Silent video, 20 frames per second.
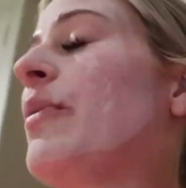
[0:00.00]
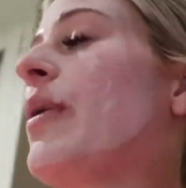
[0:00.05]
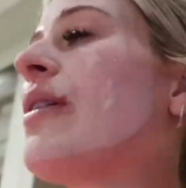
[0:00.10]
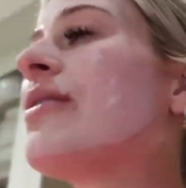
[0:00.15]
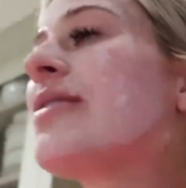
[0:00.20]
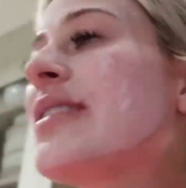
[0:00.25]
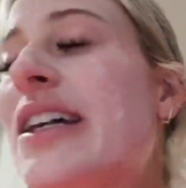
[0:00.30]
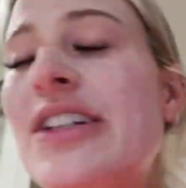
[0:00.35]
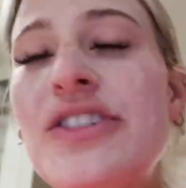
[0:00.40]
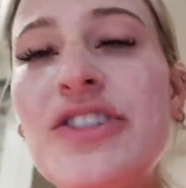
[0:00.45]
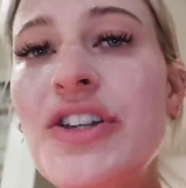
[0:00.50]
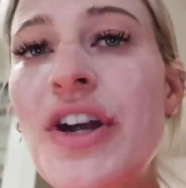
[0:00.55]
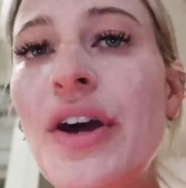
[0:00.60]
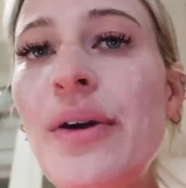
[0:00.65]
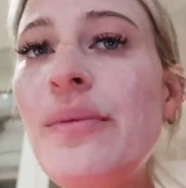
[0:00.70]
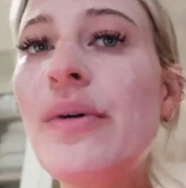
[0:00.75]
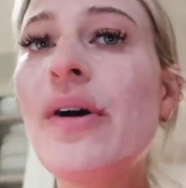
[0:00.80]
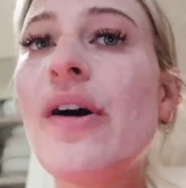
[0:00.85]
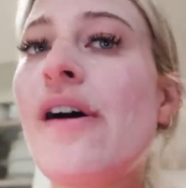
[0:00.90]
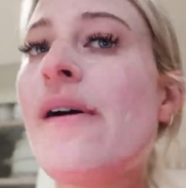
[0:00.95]
where I was like, do you
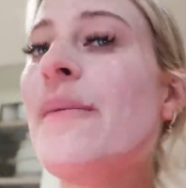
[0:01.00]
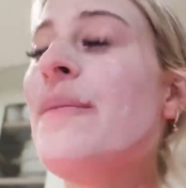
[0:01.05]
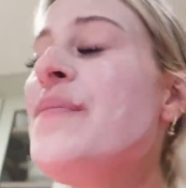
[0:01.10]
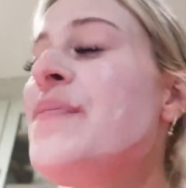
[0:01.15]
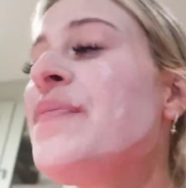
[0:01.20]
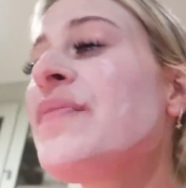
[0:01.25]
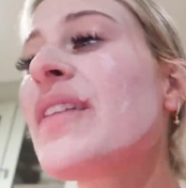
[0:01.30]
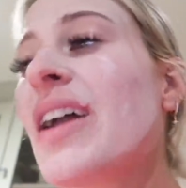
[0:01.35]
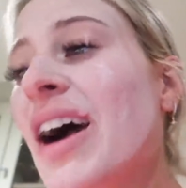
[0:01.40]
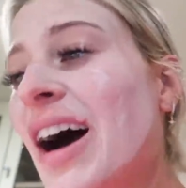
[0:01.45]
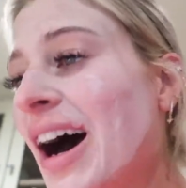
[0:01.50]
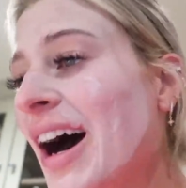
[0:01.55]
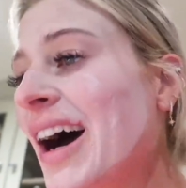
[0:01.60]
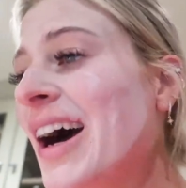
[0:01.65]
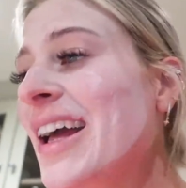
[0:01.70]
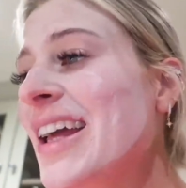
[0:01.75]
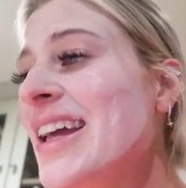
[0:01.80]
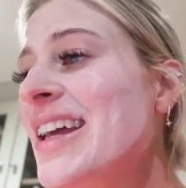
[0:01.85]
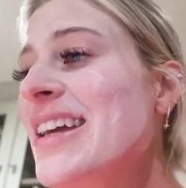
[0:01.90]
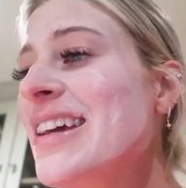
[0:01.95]
know what?
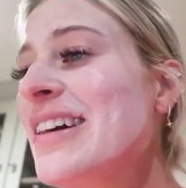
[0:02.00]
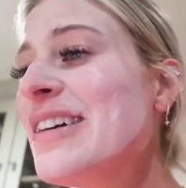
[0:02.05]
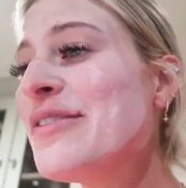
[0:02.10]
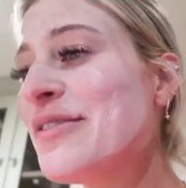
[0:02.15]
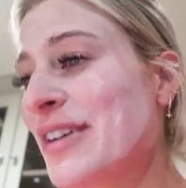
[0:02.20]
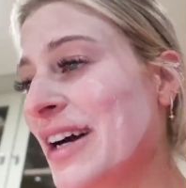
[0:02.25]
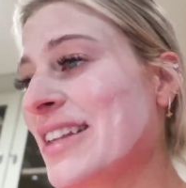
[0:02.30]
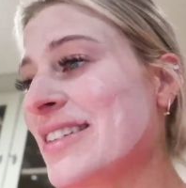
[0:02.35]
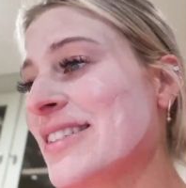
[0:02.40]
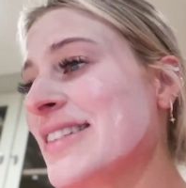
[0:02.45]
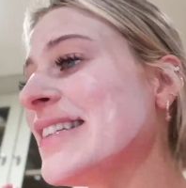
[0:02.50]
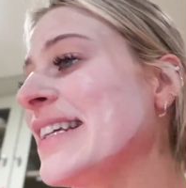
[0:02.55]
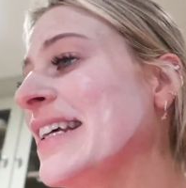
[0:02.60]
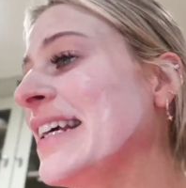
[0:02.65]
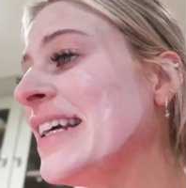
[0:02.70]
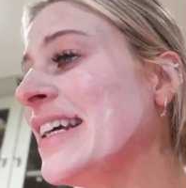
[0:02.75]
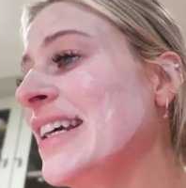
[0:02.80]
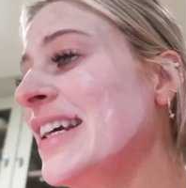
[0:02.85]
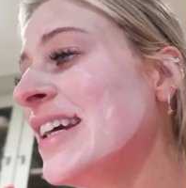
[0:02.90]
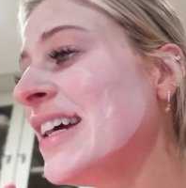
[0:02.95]
I
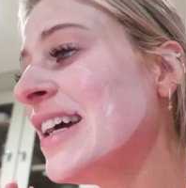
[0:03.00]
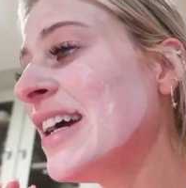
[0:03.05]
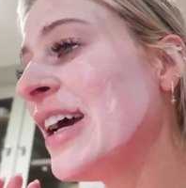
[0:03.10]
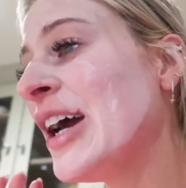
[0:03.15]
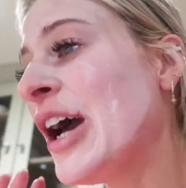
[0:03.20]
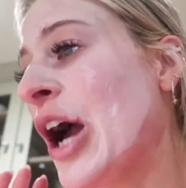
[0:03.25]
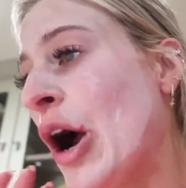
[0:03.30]
fancy